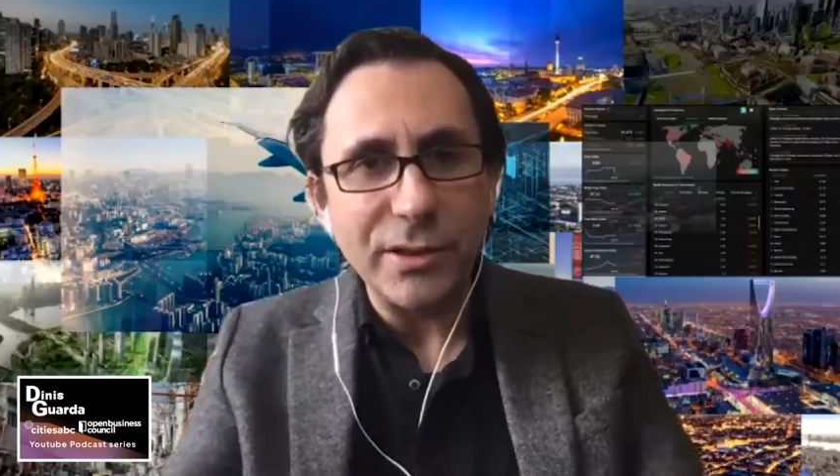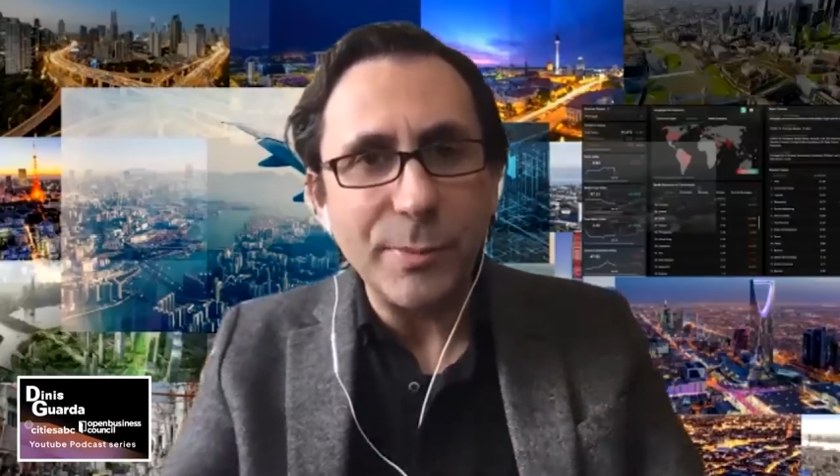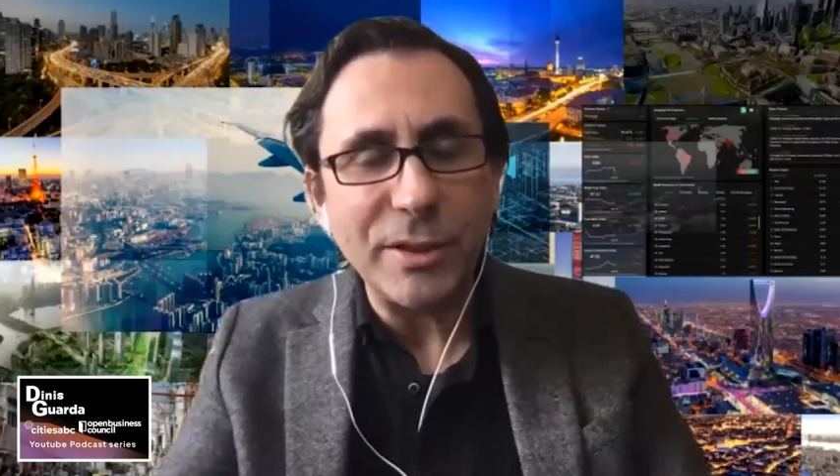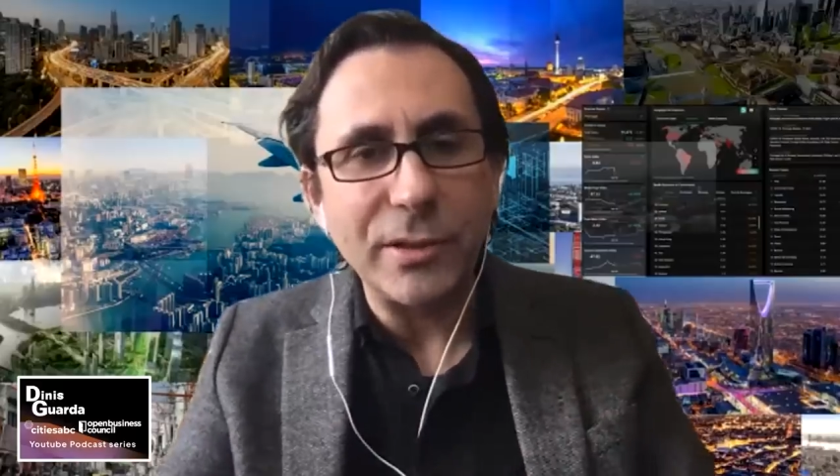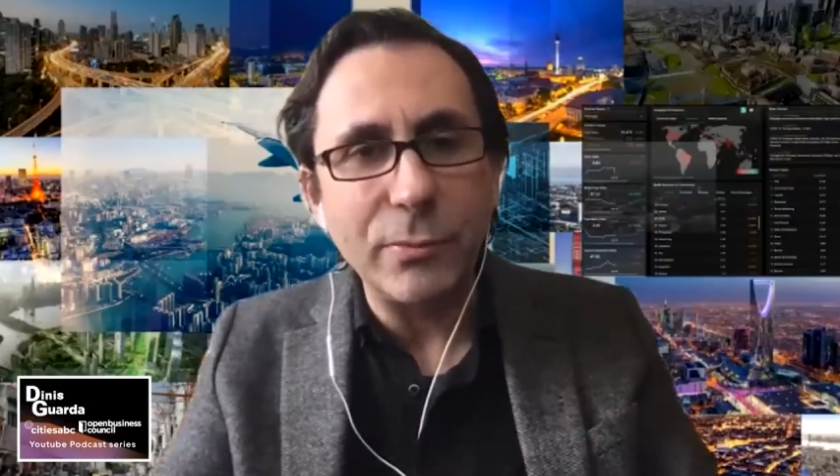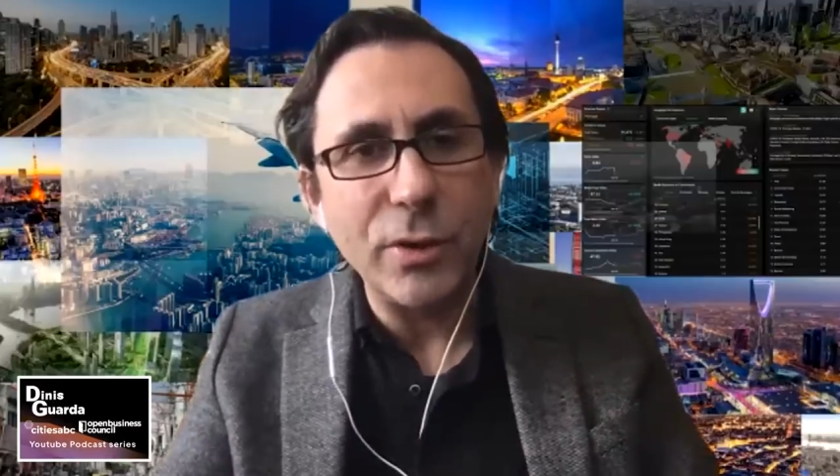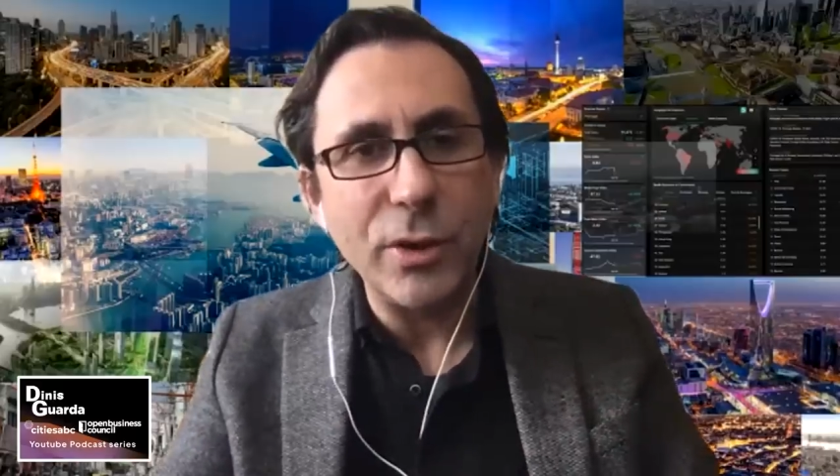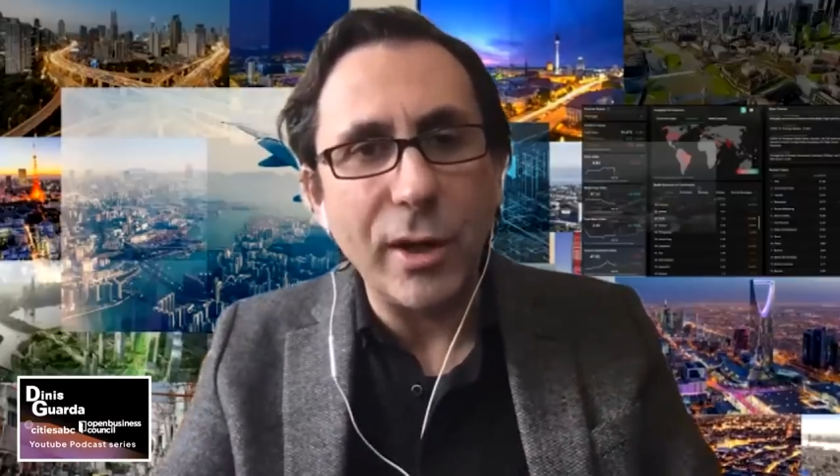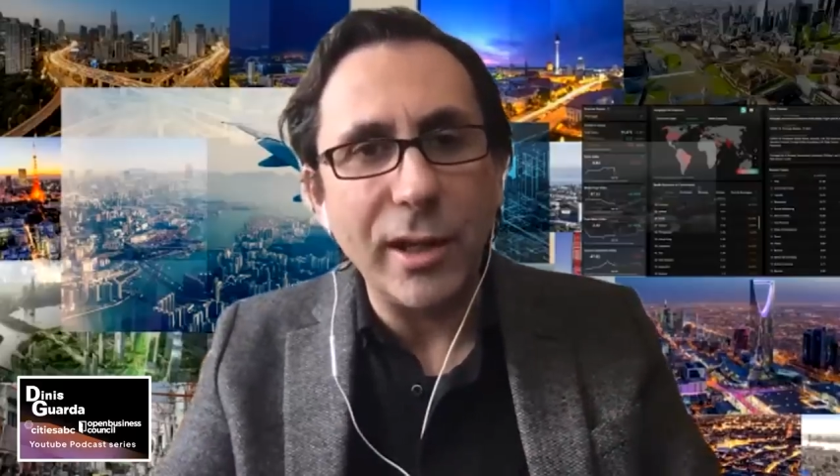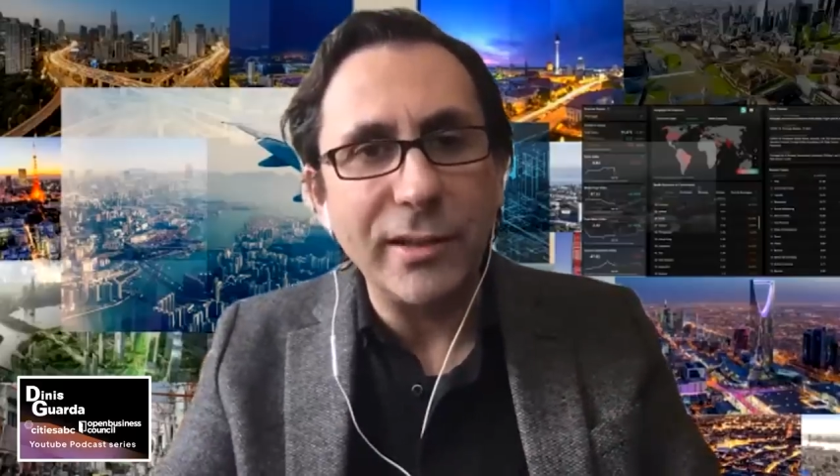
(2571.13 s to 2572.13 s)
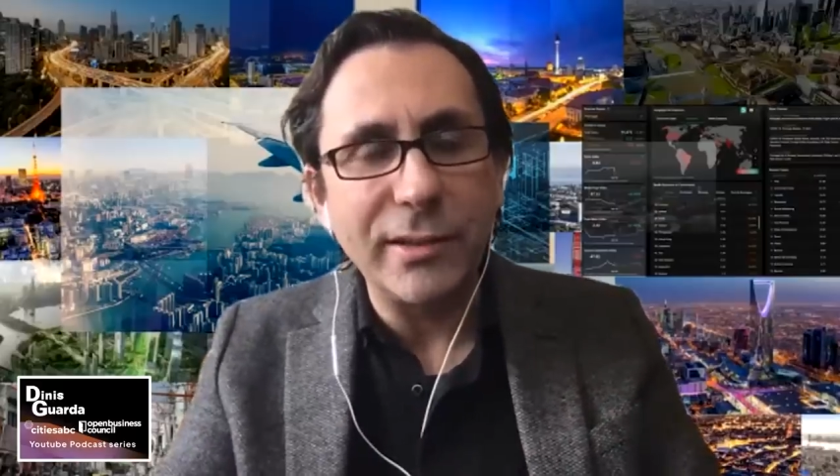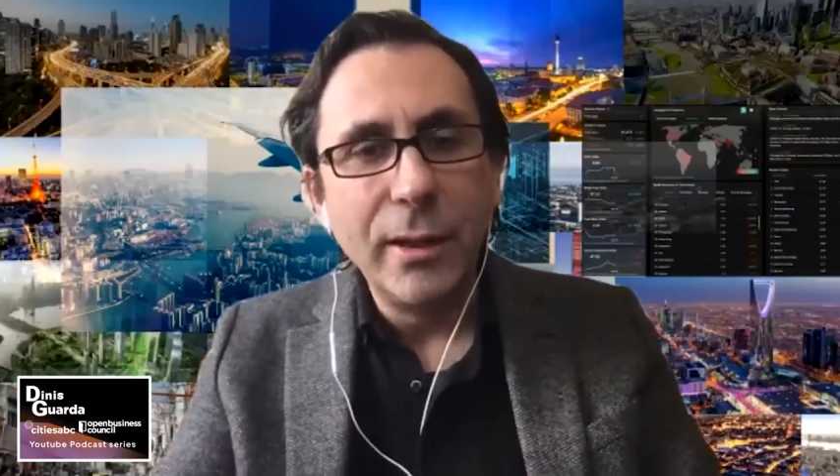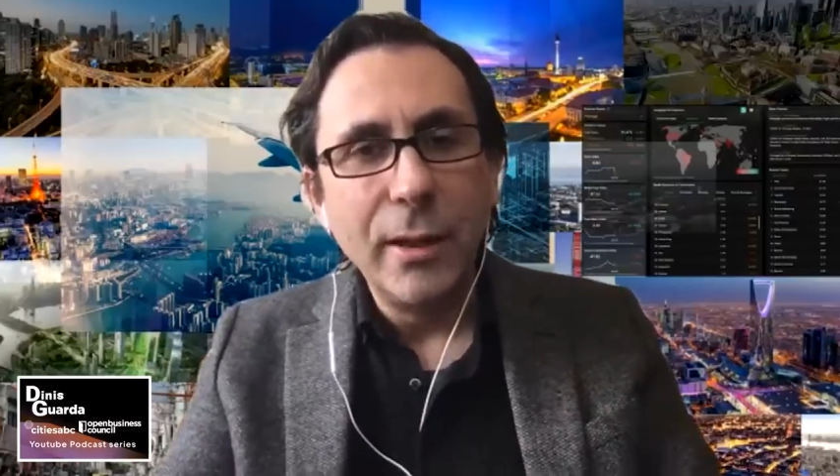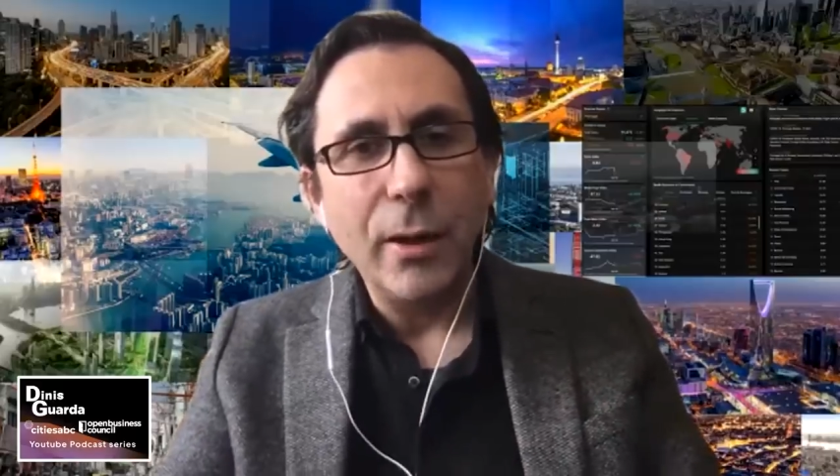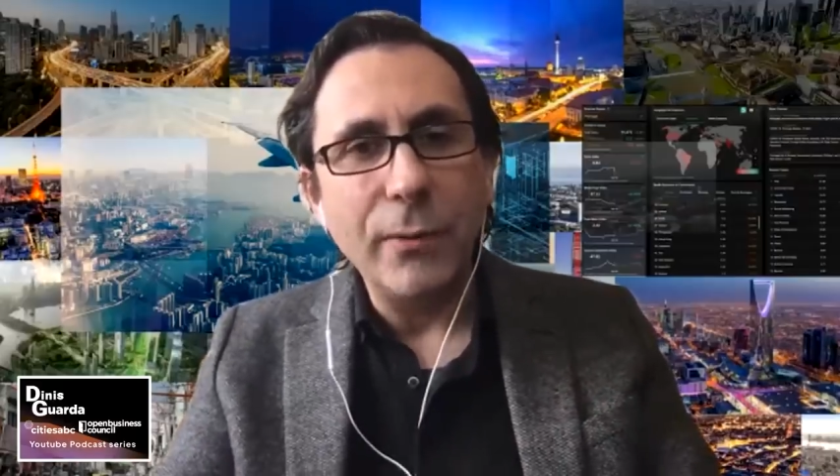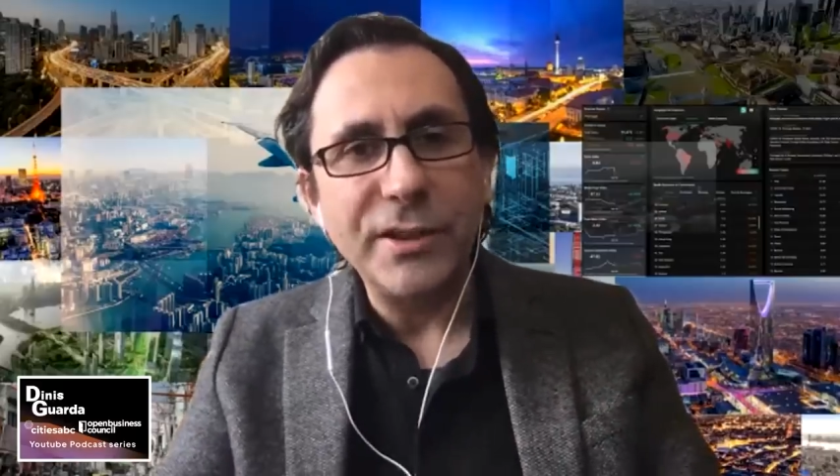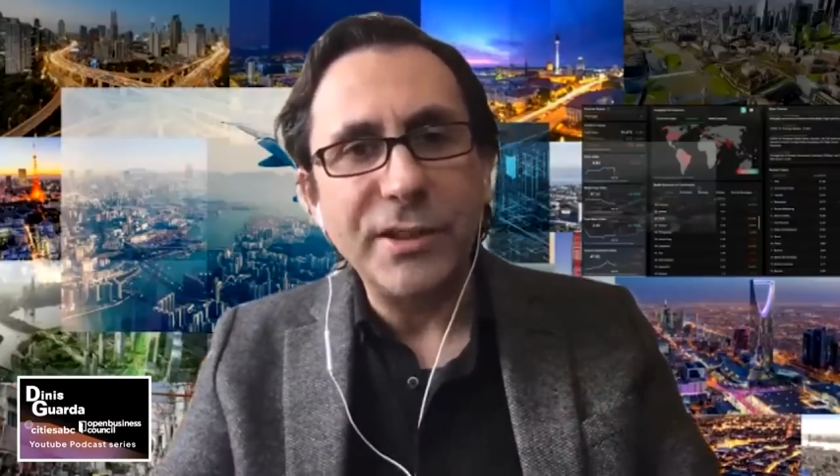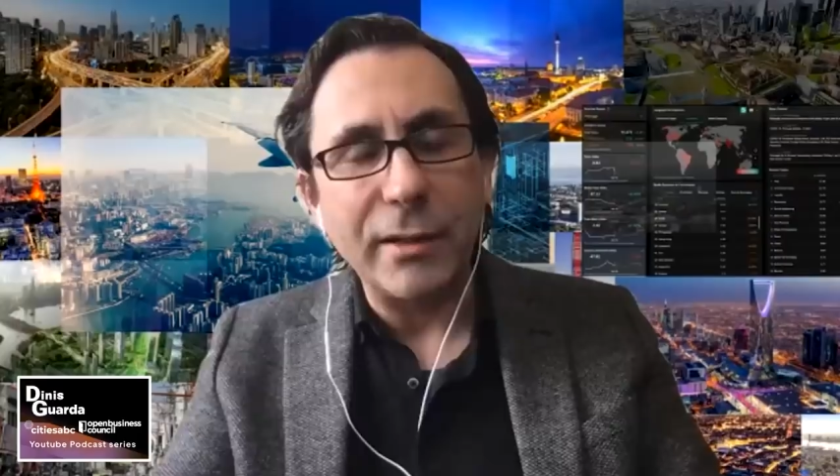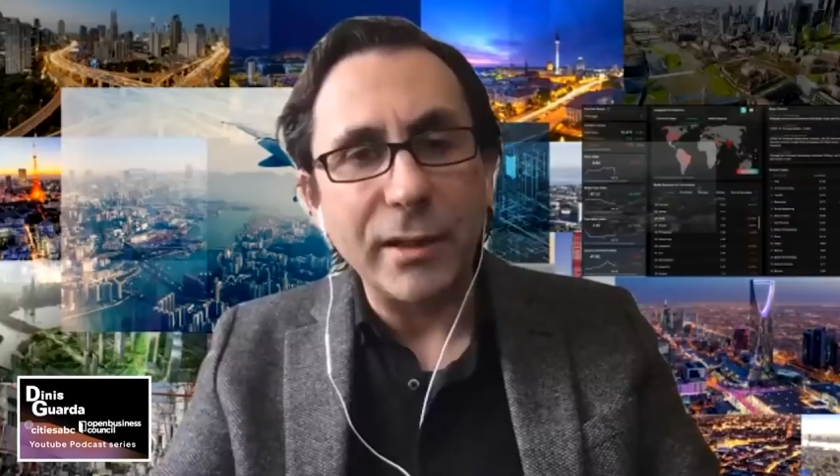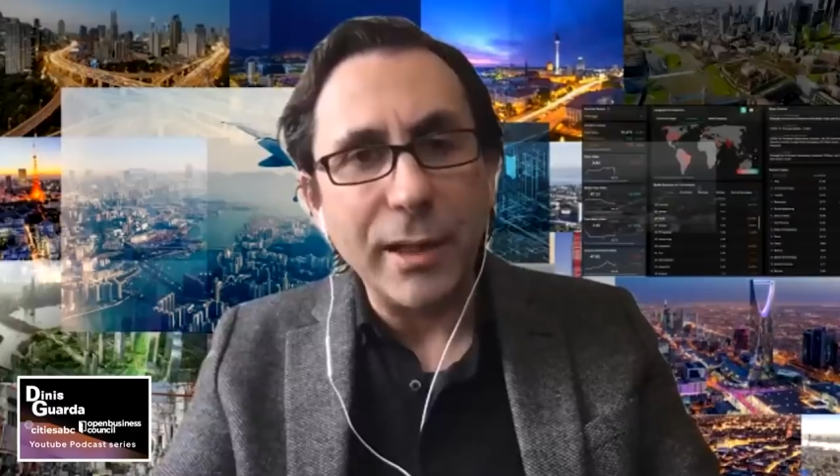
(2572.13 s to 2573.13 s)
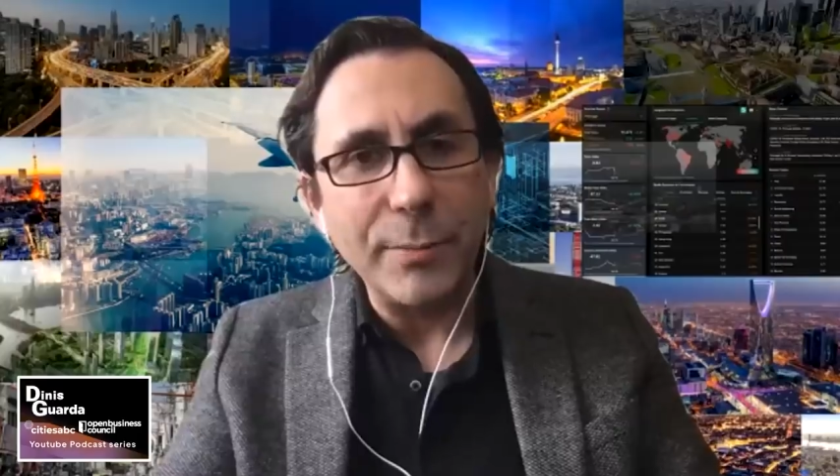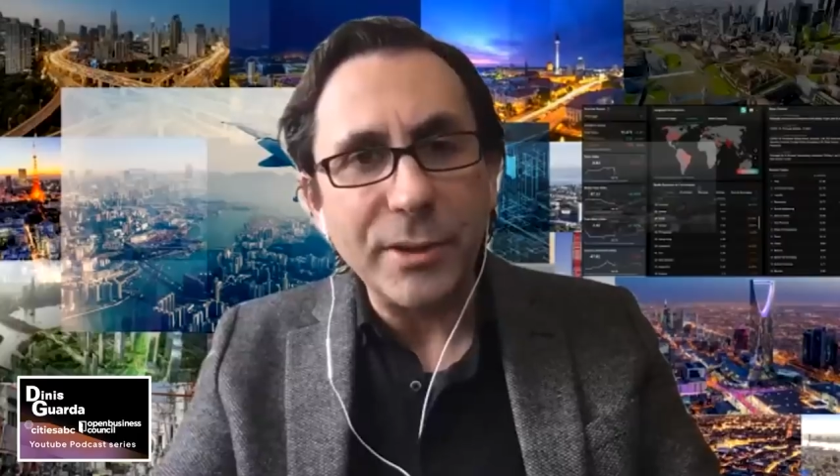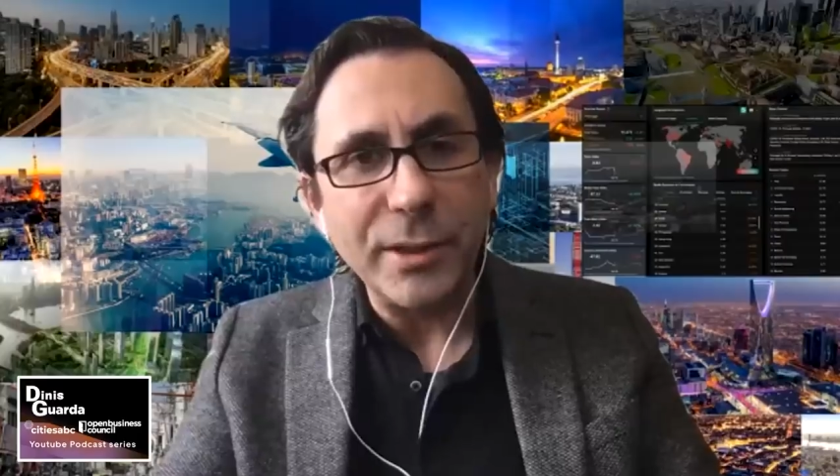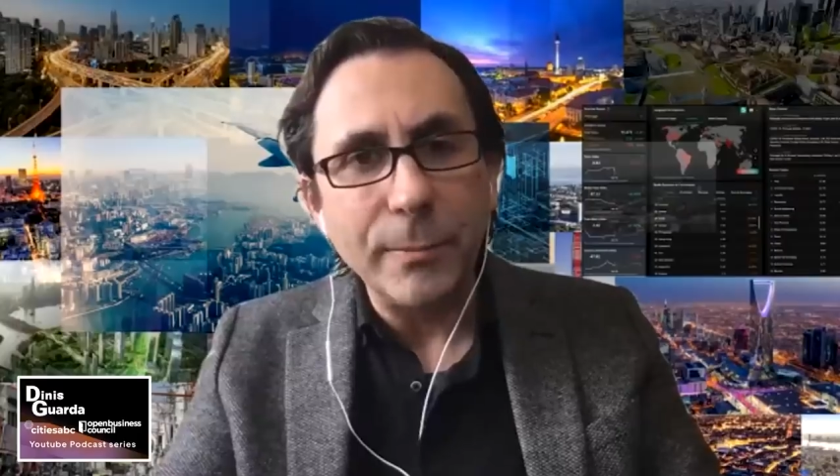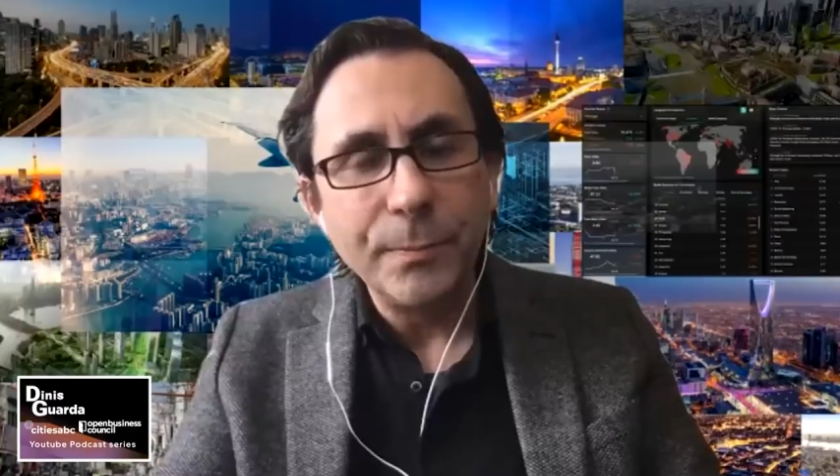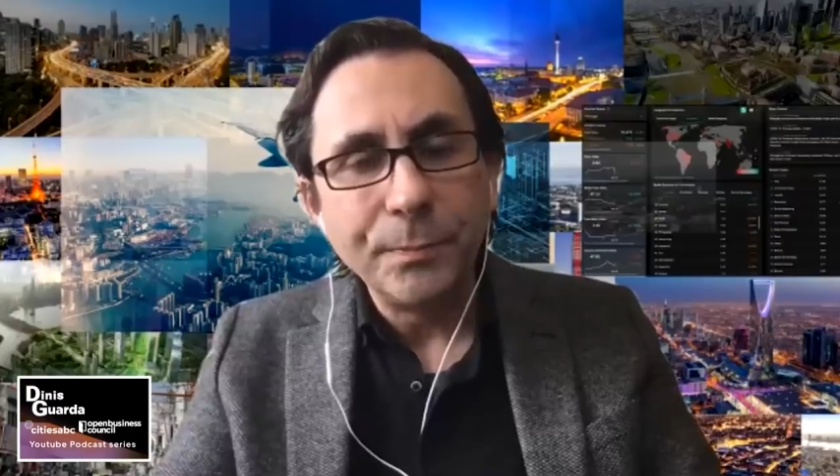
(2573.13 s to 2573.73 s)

especially with your head of Eterna Capital?